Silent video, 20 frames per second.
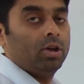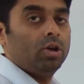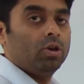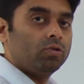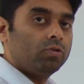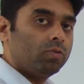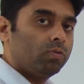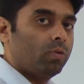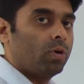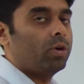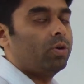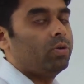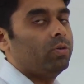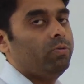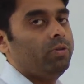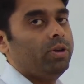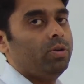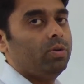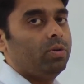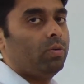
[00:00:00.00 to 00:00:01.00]
So what do
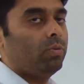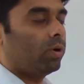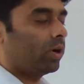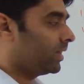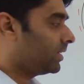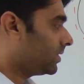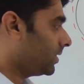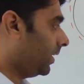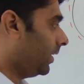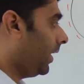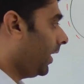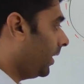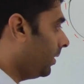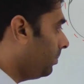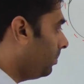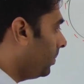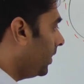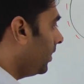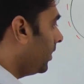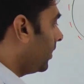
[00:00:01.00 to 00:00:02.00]
we know? What is our time
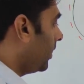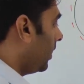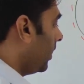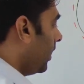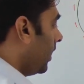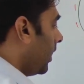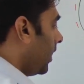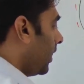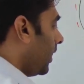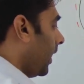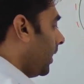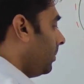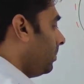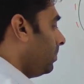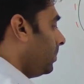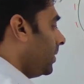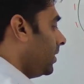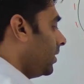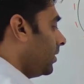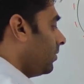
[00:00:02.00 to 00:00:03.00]
period? Time
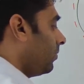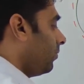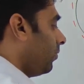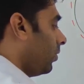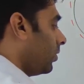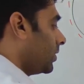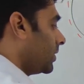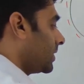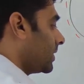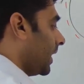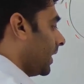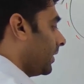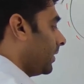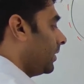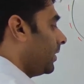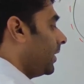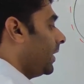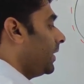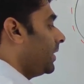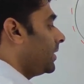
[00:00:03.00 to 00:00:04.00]
period for a
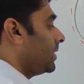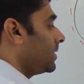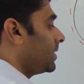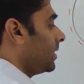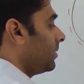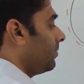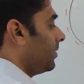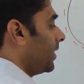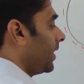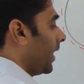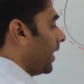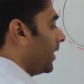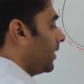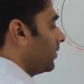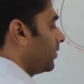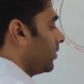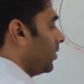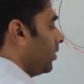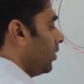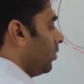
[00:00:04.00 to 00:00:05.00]
satellite is given
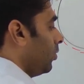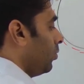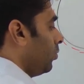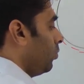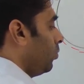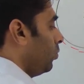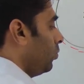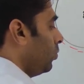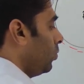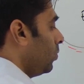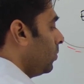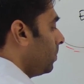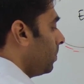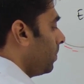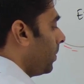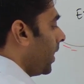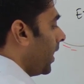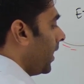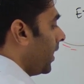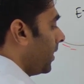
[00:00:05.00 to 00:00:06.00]
as 2
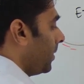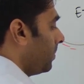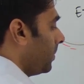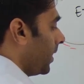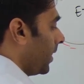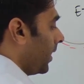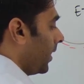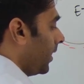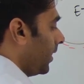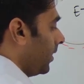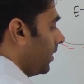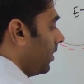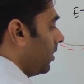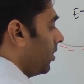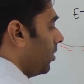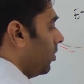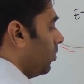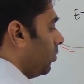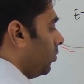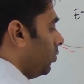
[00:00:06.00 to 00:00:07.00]
pi by
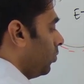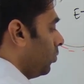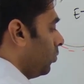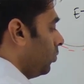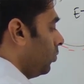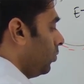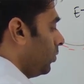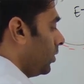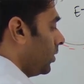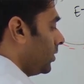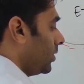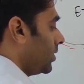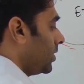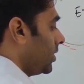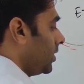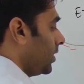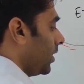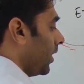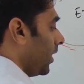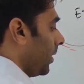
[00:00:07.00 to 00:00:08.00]
root
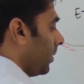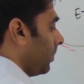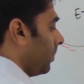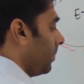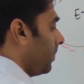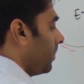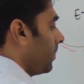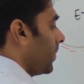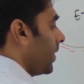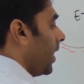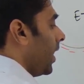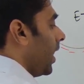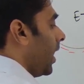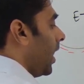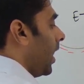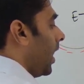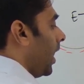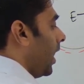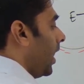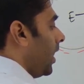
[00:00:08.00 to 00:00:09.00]
gm
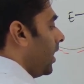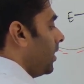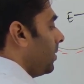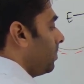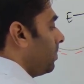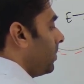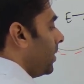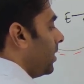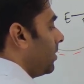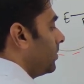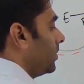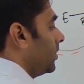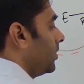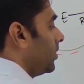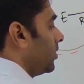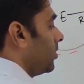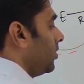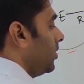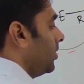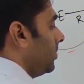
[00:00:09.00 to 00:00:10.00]
r power
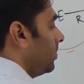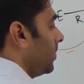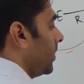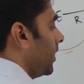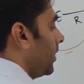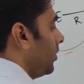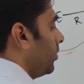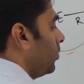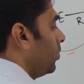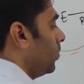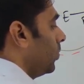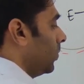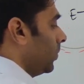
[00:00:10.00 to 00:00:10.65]
3 by 2.